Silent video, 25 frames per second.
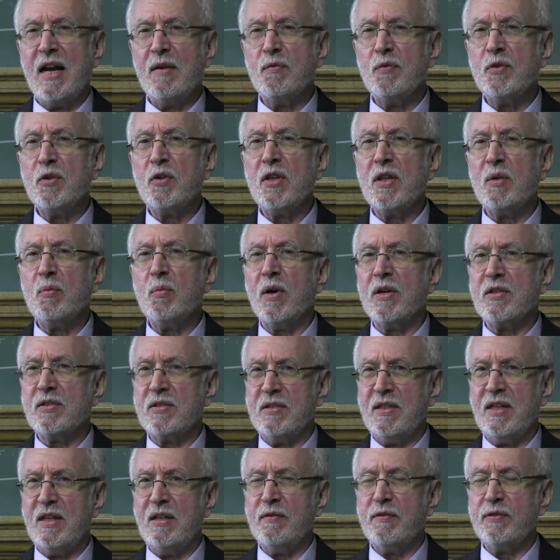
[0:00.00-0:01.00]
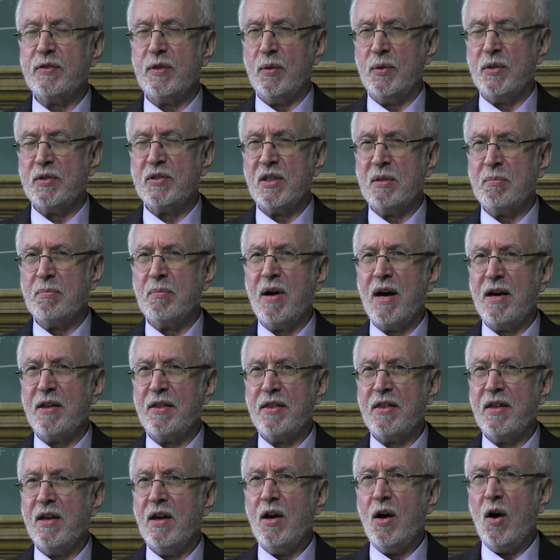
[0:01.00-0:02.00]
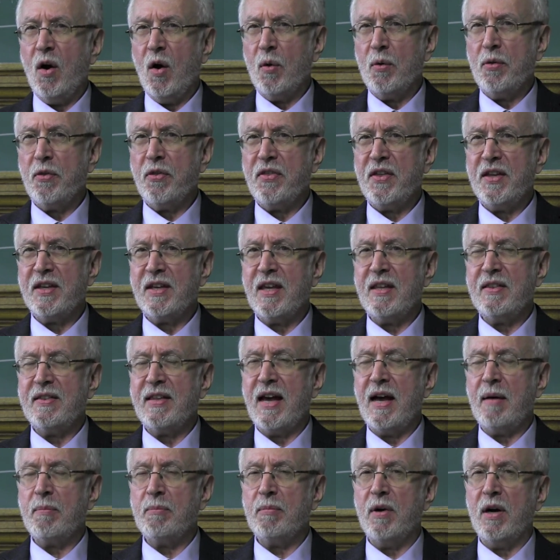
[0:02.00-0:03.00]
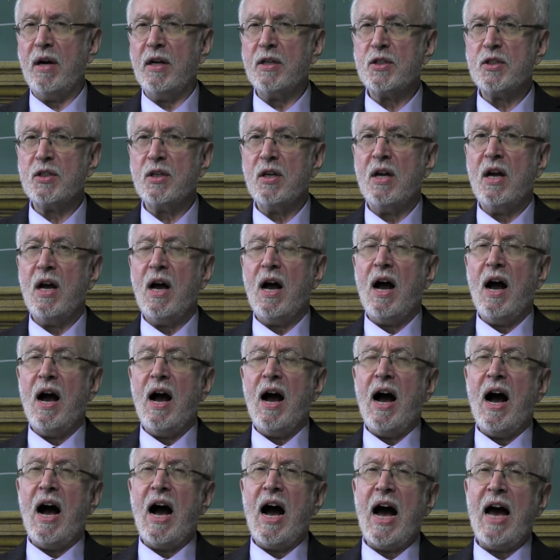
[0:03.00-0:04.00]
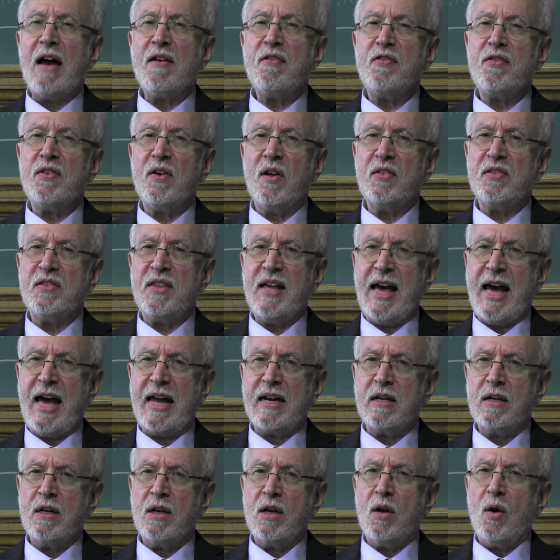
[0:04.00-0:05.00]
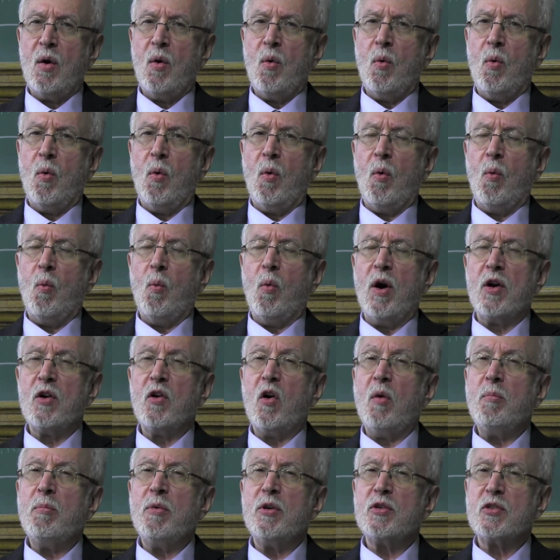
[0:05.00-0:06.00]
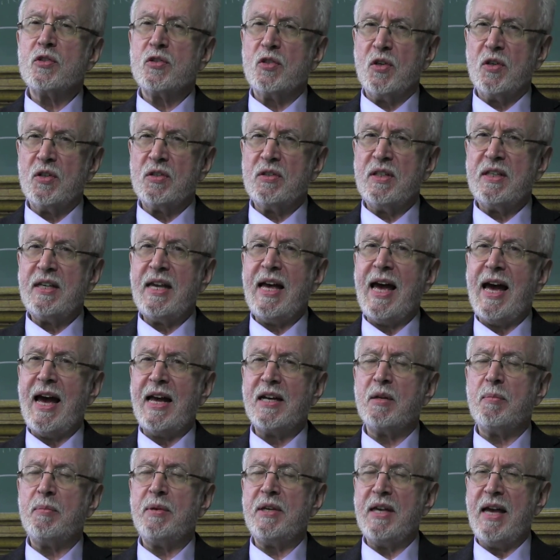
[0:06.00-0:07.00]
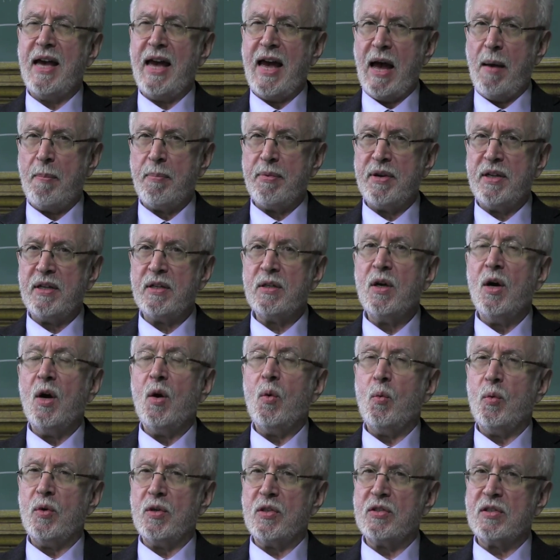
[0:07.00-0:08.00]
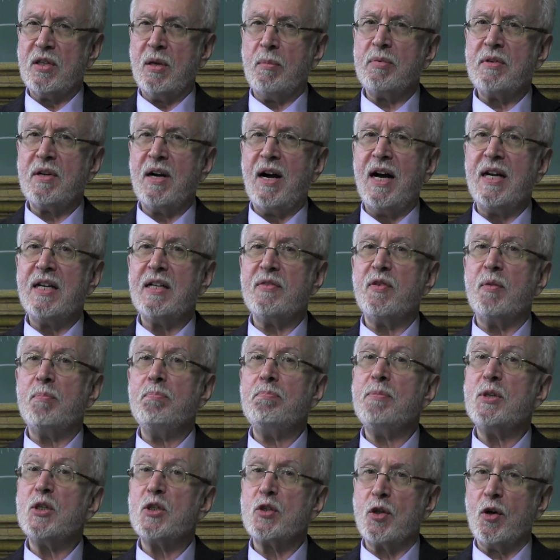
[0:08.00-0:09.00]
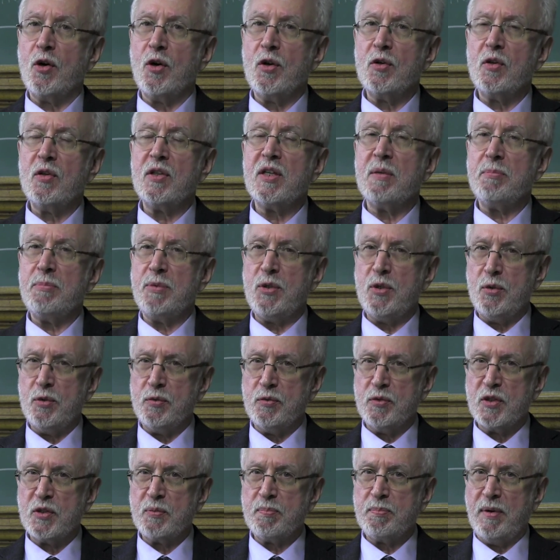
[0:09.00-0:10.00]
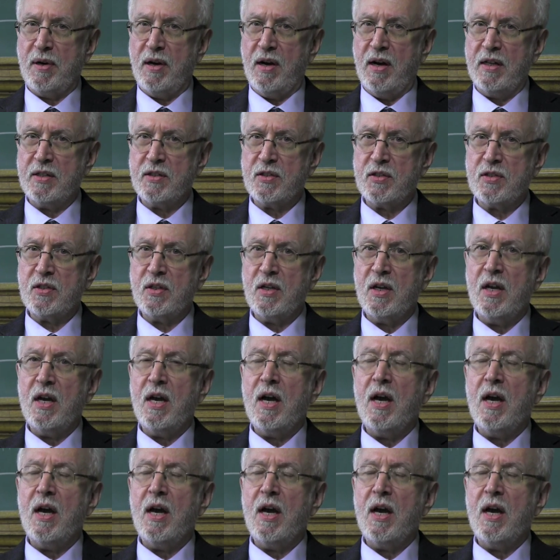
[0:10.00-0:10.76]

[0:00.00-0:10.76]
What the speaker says: and really wasn't influencing my own thinking that much. I felt that what almost certainly had to be happening was some kind of a maternal immune response,